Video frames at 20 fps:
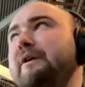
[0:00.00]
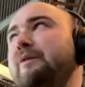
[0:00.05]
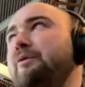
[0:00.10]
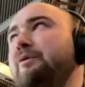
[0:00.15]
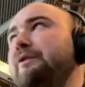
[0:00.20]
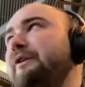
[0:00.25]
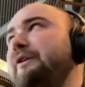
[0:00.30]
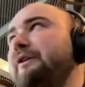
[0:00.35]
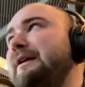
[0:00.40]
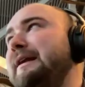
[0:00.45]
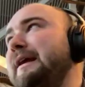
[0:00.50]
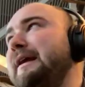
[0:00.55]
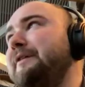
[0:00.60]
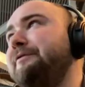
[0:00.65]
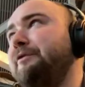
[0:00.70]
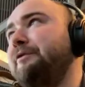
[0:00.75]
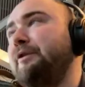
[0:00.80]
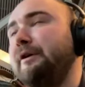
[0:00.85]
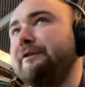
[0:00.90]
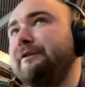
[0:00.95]
it was a click
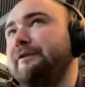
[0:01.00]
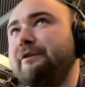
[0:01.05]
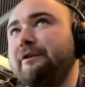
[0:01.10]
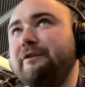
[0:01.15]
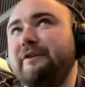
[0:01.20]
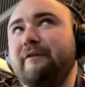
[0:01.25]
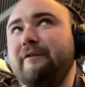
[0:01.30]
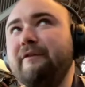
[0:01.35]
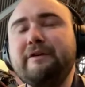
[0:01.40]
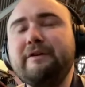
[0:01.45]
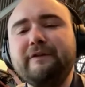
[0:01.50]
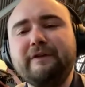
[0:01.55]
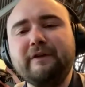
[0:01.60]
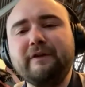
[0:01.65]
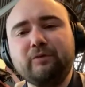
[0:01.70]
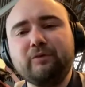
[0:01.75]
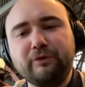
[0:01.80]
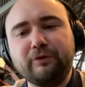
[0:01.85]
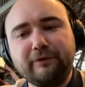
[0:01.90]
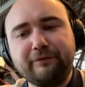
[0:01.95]
for us so
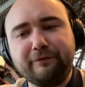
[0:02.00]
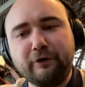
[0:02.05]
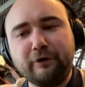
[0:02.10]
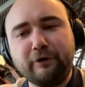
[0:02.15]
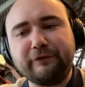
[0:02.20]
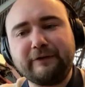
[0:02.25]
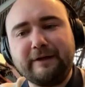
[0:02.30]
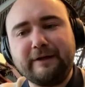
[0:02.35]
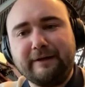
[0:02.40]
76 was the first